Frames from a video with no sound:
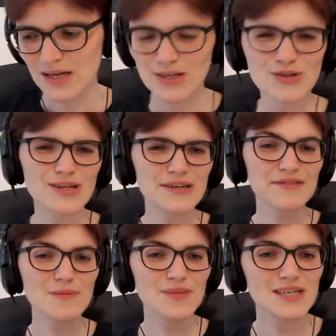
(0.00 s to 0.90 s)
You could have
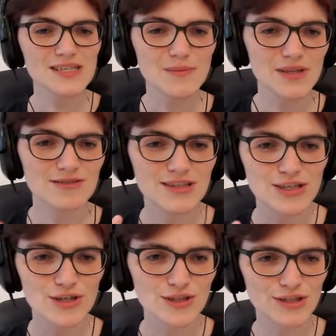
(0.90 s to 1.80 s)
something similar in the
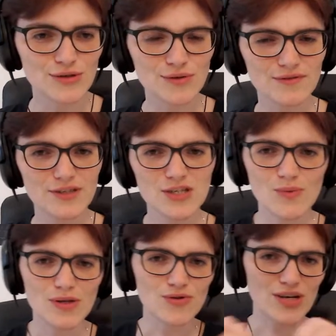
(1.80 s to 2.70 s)
early universe
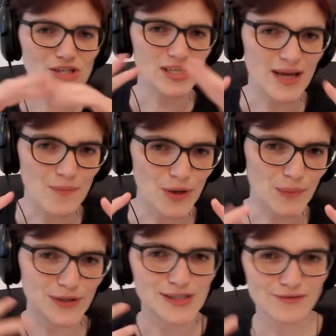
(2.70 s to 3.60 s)
where you gradually get
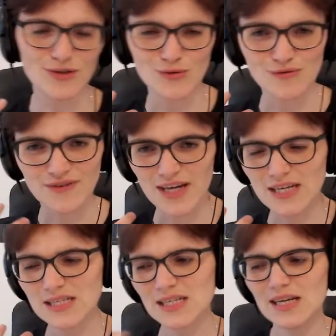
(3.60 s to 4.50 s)
bubbles of the new
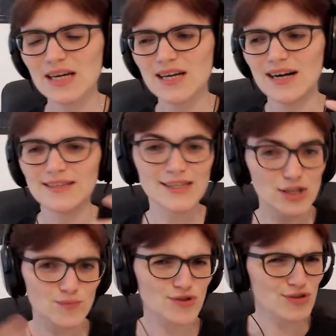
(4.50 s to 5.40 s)
phase, and this
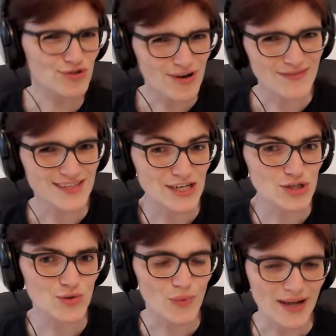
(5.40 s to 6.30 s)
could produce
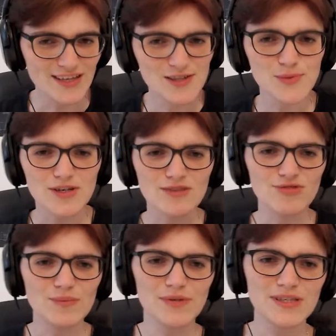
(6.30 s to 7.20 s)
gravitational waves, which are
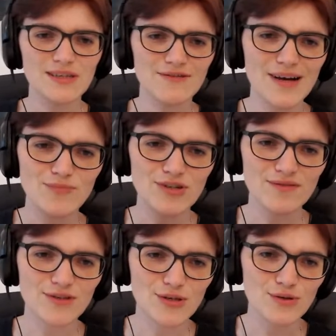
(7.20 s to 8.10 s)
ripples in the fabric of
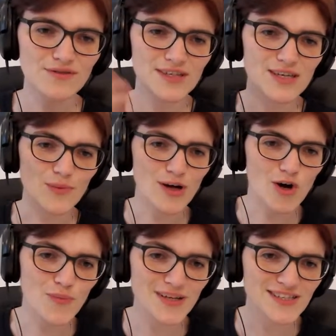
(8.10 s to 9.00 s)
the universe that we're
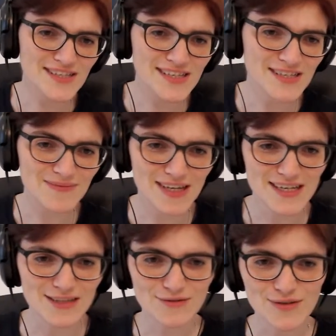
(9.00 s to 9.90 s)
hoping to see someday
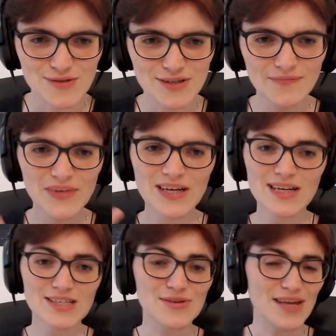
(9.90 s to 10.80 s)
in the future.
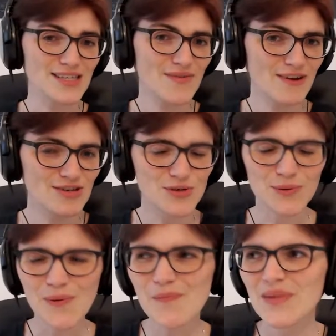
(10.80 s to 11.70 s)
So that's very
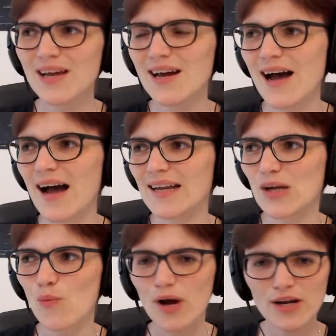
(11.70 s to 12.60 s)
cool. And
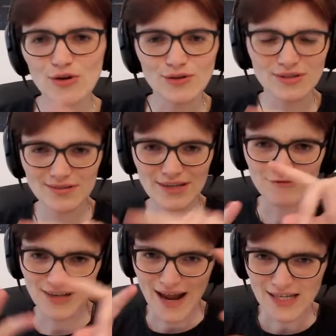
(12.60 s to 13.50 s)
I'm working on
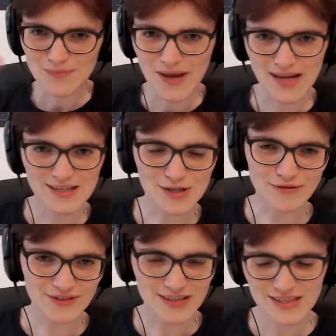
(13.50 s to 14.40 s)
different aspects
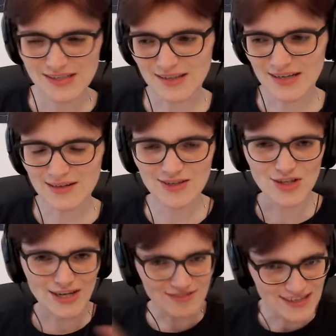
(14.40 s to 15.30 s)
of this, like
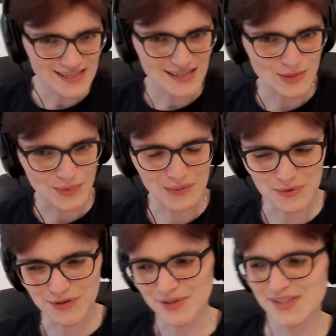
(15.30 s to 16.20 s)
generating the
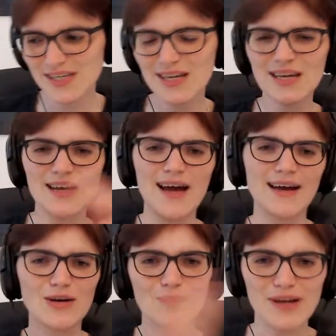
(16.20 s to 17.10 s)
bubbles
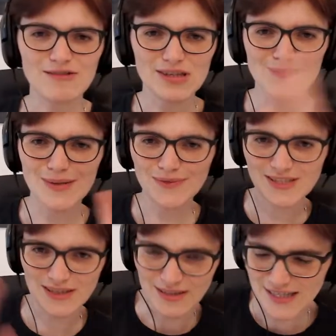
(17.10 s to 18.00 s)
and comparing the bubbles
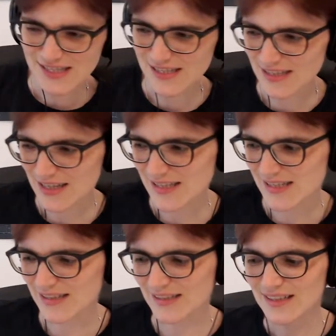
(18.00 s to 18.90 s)
to LISA
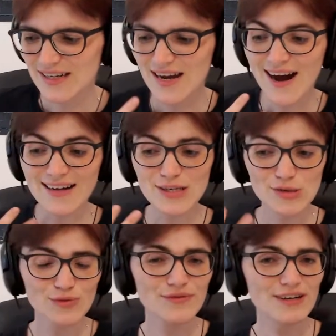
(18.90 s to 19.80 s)
data. And it's
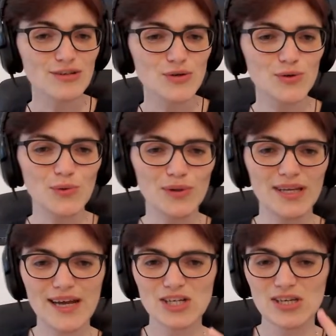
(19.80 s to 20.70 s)
all very cool. And
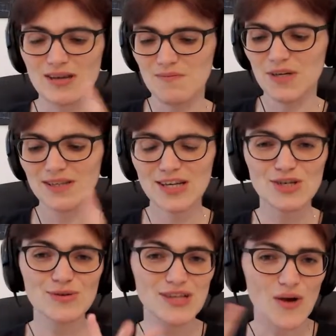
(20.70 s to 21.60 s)
actually, Monday,
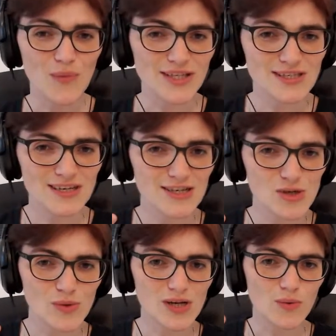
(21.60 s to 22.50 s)
Tuesday, and Wednesday this
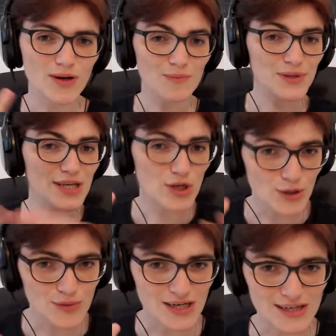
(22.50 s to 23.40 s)
week were complete
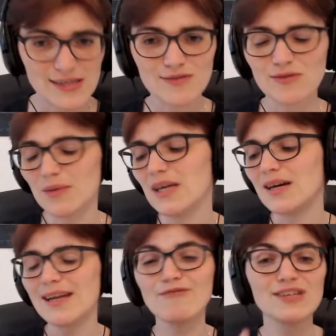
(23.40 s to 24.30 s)
coding days for me.
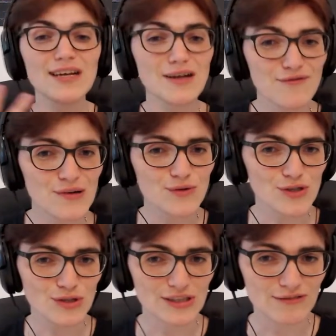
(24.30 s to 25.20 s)
And every day I focus
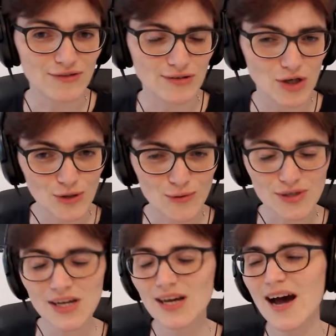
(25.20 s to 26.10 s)
on a different code.
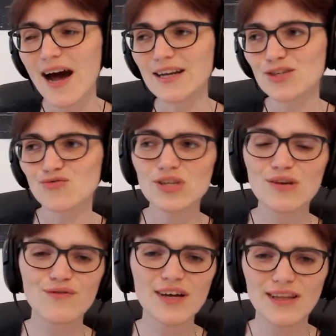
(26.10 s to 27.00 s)
And it's really
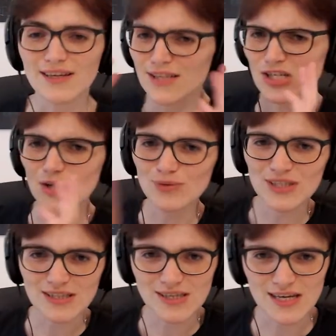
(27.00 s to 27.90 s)
fun. Like, this code
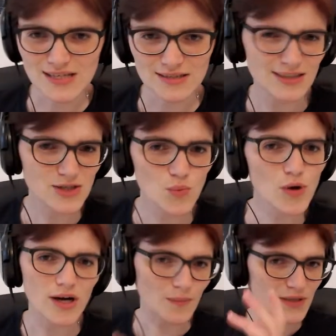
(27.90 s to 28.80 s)
does this. Doesn't
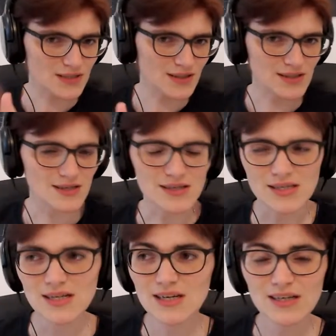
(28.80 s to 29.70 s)
work, but it does
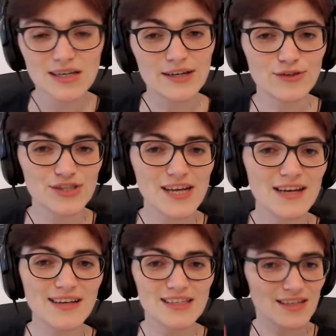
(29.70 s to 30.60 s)
this. And on the
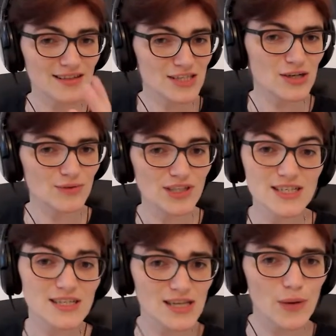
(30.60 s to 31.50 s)
second day, it's like, this code does
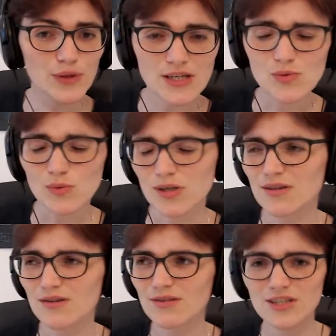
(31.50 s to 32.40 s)
this, that one does work.
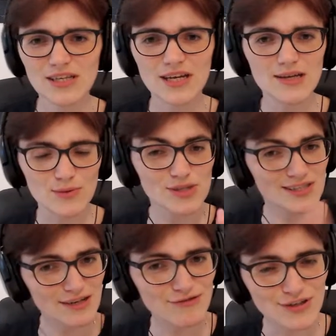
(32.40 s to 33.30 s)
The third day, it was a
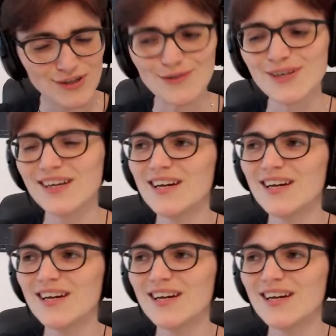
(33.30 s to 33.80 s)
different code.